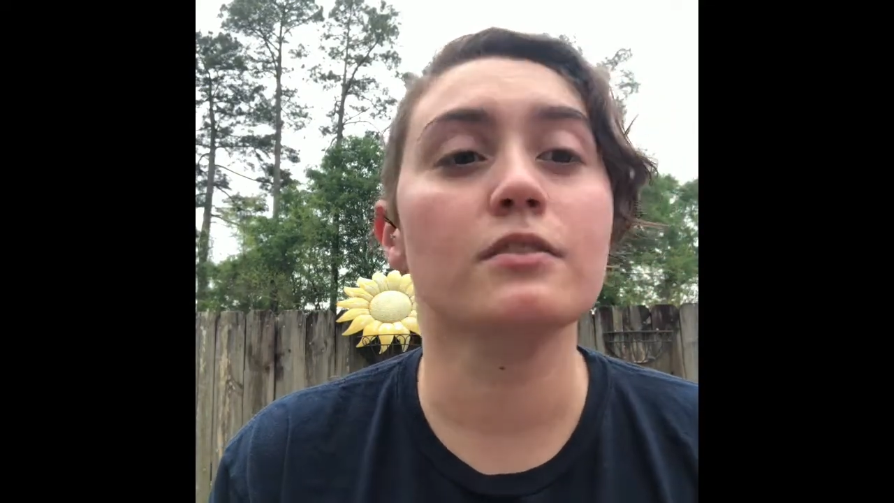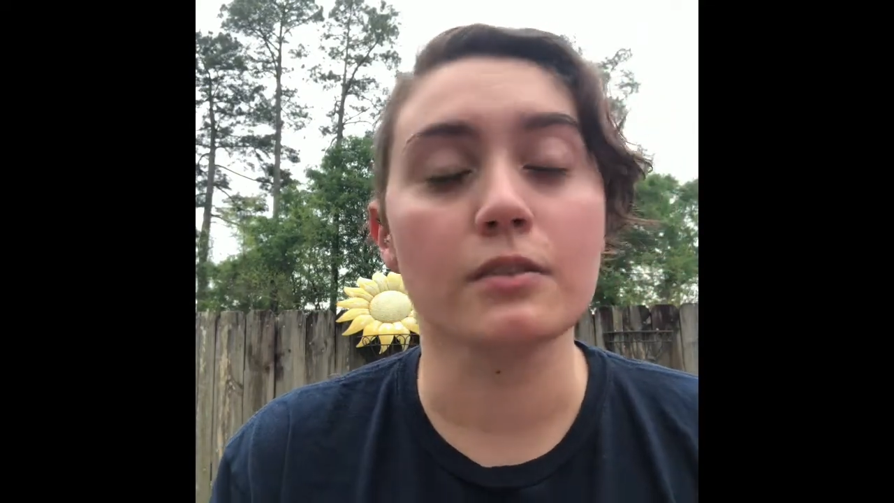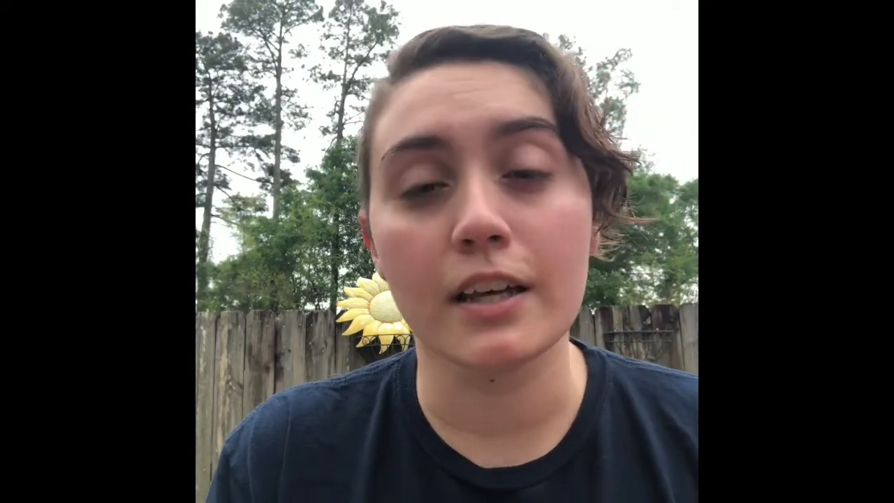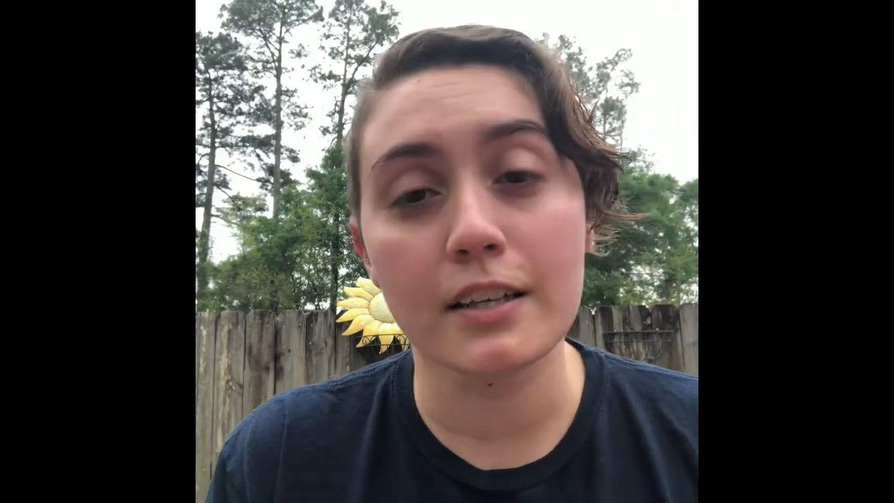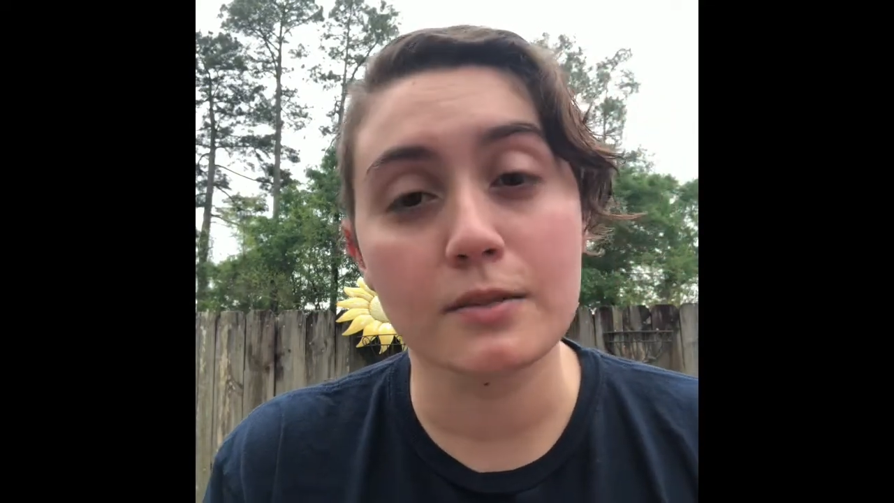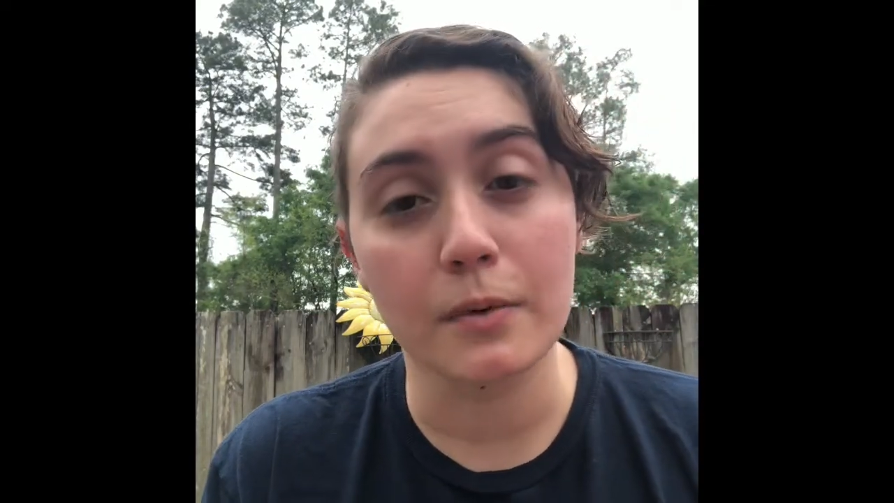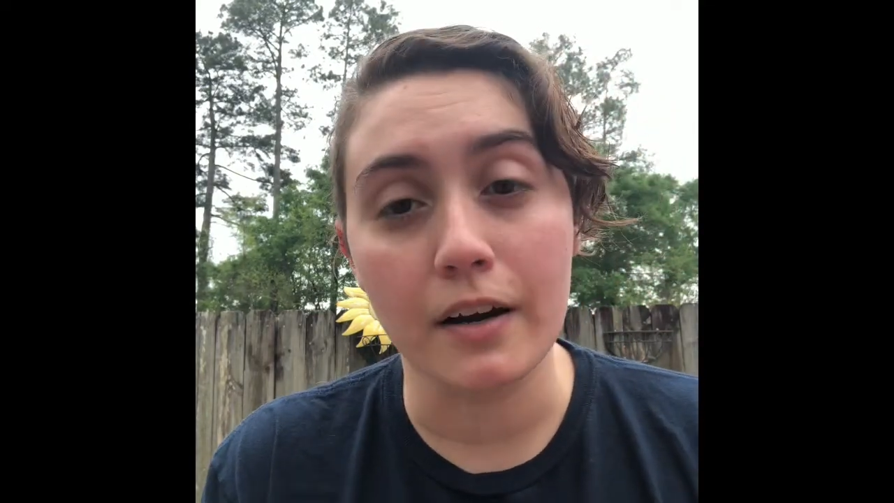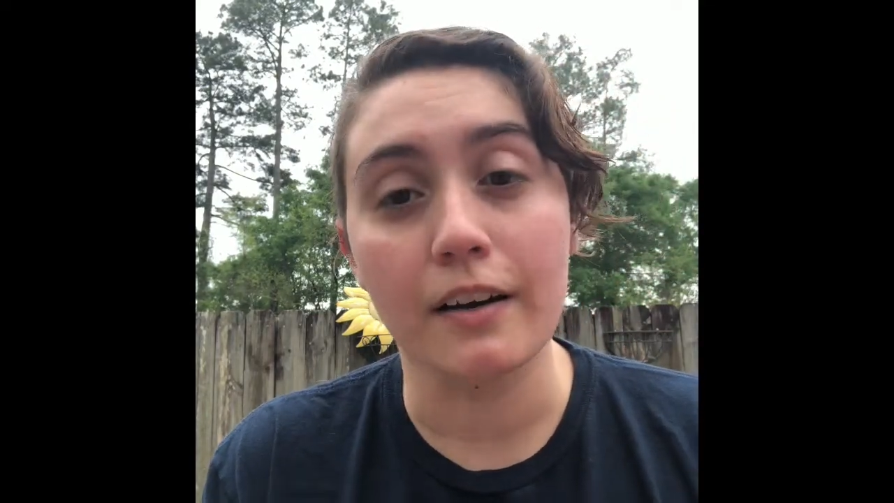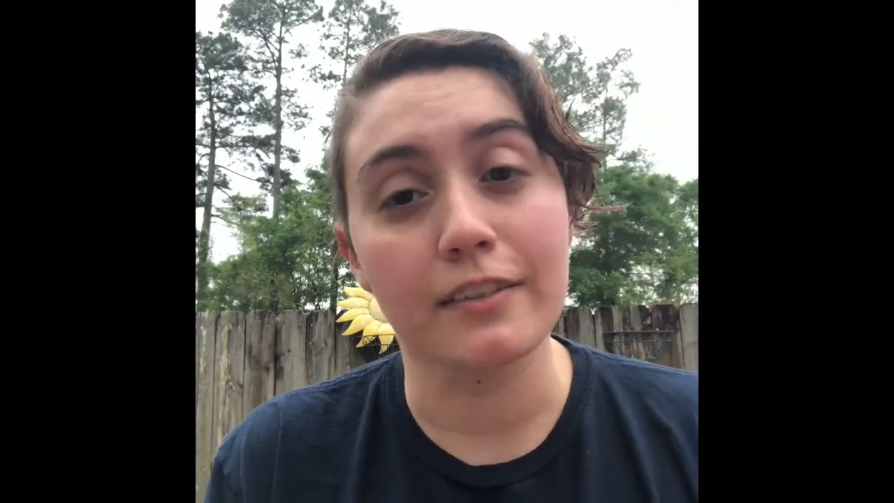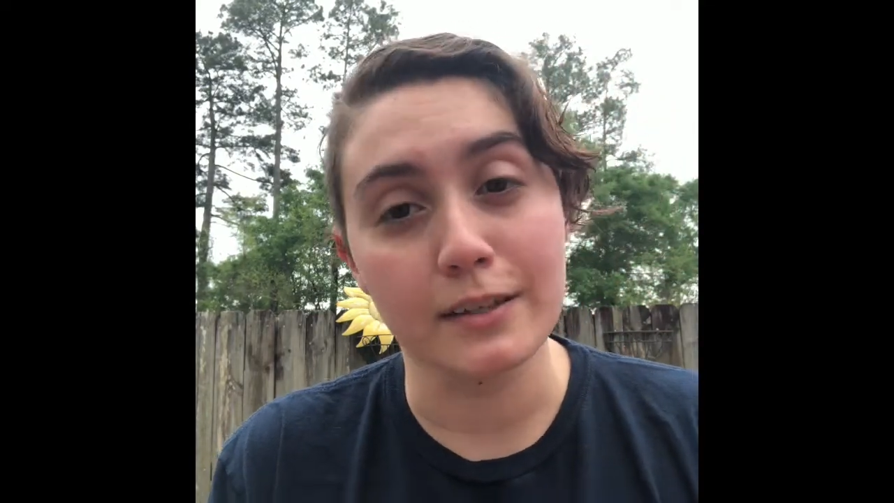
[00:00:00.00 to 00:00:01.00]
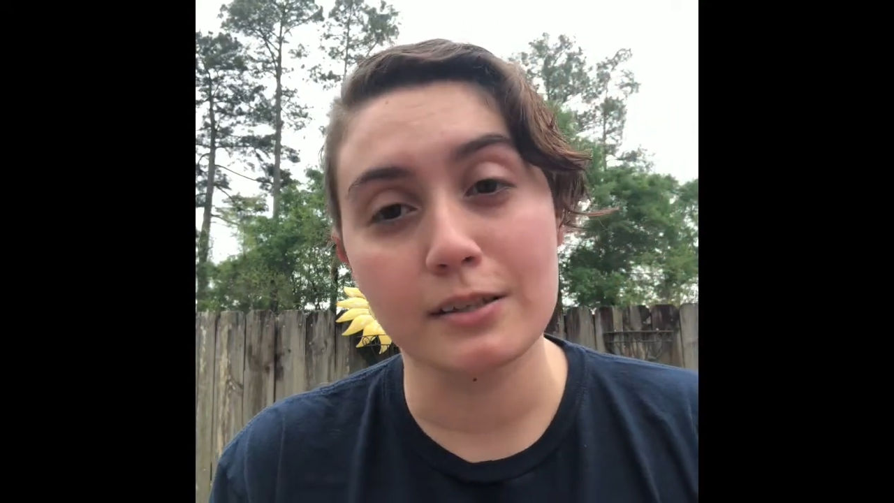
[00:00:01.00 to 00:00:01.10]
So that is where this